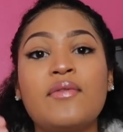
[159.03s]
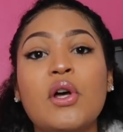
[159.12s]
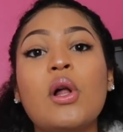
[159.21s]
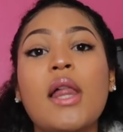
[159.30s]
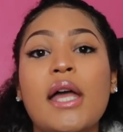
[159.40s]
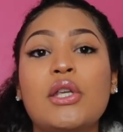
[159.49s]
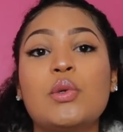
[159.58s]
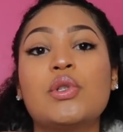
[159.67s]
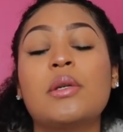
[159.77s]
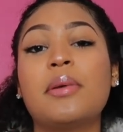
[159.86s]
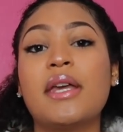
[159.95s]
feel like you
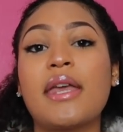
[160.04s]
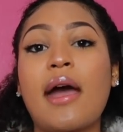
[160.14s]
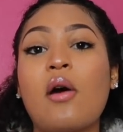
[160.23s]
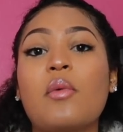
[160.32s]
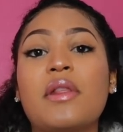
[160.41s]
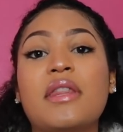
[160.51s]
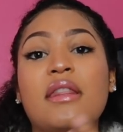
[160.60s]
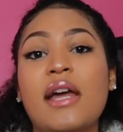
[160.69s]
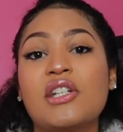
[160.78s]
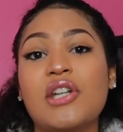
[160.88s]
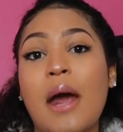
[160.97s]
should pick out within
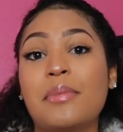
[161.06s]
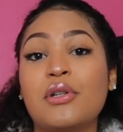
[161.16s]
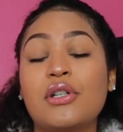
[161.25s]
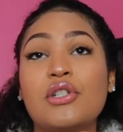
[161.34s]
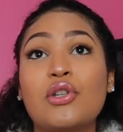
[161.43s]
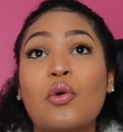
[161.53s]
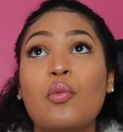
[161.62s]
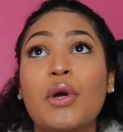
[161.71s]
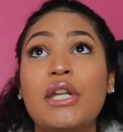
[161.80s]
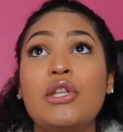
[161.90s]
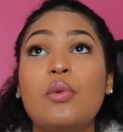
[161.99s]
that chapter. So
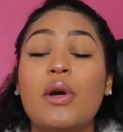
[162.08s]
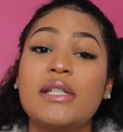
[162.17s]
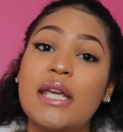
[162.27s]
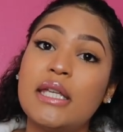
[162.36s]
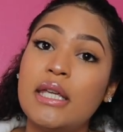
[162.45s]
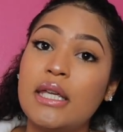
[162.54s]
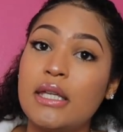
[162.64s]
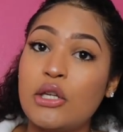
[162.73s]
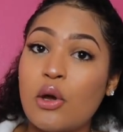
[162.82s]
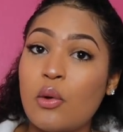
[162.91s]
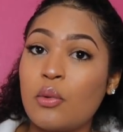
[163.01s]
when you are taking,
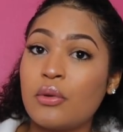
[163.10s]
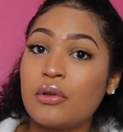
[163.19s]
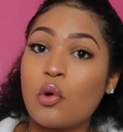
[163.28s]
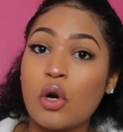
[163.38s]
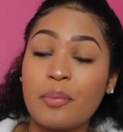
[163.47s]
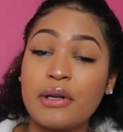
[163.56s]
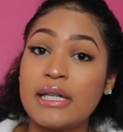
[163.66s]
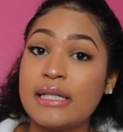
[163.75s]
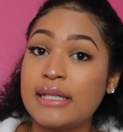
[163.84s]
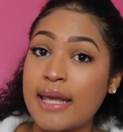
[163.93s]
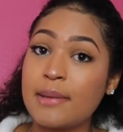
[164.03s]
you know, corporate
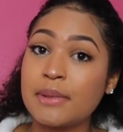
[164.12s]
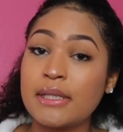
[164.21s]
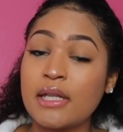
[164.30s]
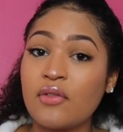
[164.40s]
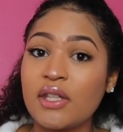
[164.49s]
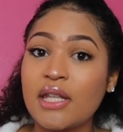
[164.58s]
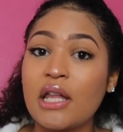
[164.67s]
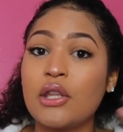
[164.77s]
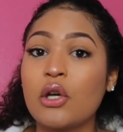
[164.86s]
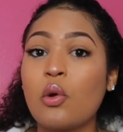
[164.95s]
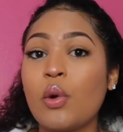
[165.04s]
exams and stuff like
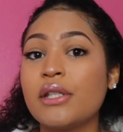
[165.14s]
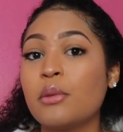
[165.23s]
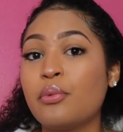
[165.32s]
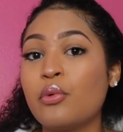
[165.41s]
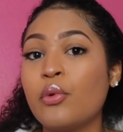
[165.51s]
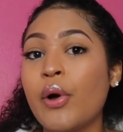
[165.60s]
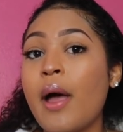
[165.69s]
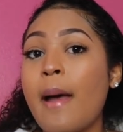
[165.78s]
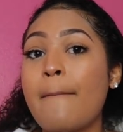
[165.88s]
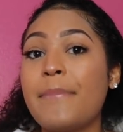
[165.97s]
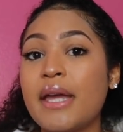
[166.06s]
that, they're going to pull
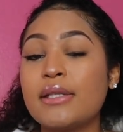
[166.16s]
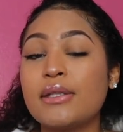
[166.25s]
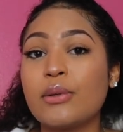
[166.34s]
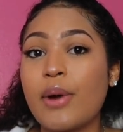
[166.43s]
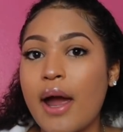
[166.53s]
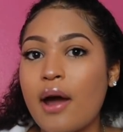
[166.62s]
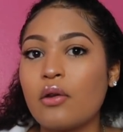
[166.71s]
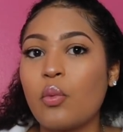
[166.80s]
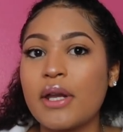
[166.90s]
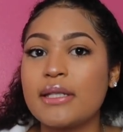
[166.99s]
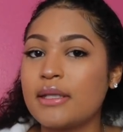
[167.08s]
based
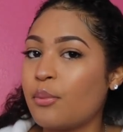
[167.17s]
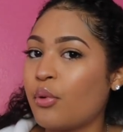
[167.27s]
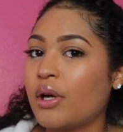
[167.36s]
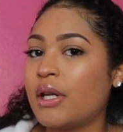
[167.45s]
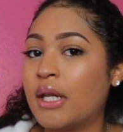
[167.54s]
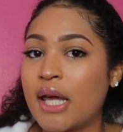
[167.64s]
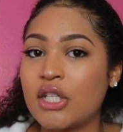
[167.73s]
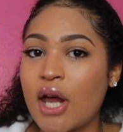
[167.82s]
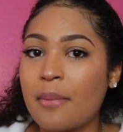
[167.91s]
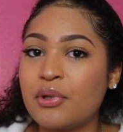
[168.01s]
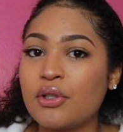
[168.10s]
around what is important in that
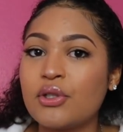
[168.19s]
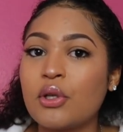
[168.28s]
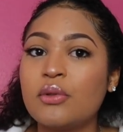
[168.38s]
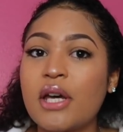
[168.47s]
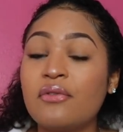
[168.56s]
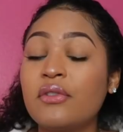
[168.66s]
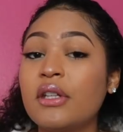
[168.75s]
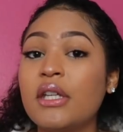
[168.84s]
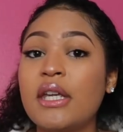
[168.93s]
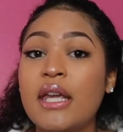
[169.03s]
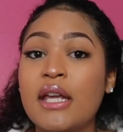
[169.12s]
chapter. So
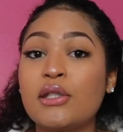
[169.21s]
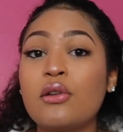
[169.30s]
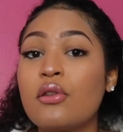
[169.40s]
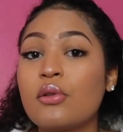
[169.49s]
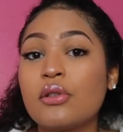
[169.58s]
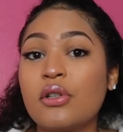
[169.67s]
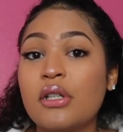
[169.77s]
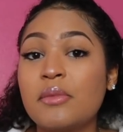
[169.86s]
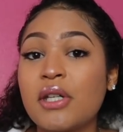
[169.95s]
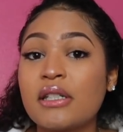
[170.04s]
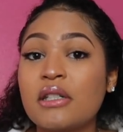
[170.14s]
definitely answer those
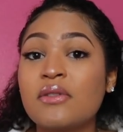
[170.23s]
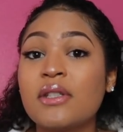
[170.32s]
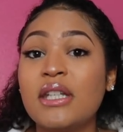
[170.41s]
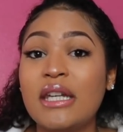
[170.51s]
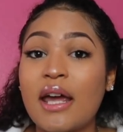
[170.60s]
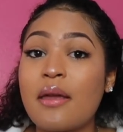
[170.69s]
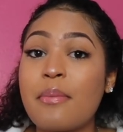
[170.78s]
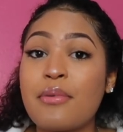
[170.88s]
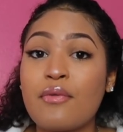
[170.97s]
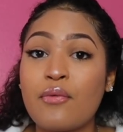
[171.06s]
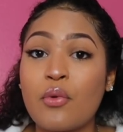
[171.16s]
learning objectives the
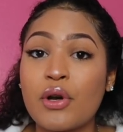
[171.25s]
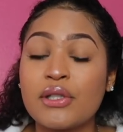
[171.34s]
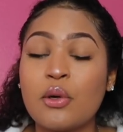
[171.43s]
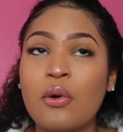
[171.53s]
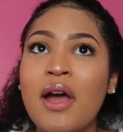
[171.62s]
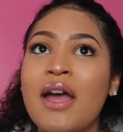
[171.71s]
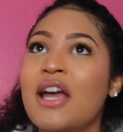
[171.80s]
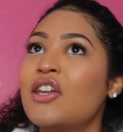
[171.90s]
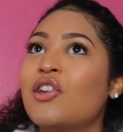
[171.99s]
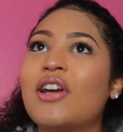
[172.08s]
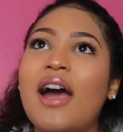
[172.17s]
night before. So
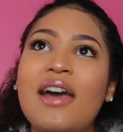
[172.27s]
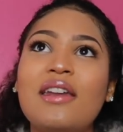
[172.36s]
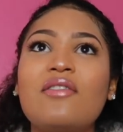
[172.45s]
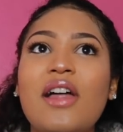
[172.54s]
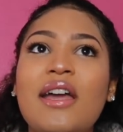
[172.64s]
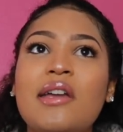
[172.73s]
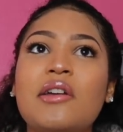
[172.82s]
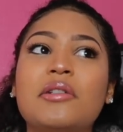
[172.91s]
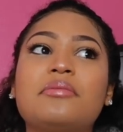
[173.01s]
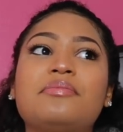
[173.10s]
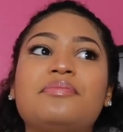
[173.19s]
you're kind of like,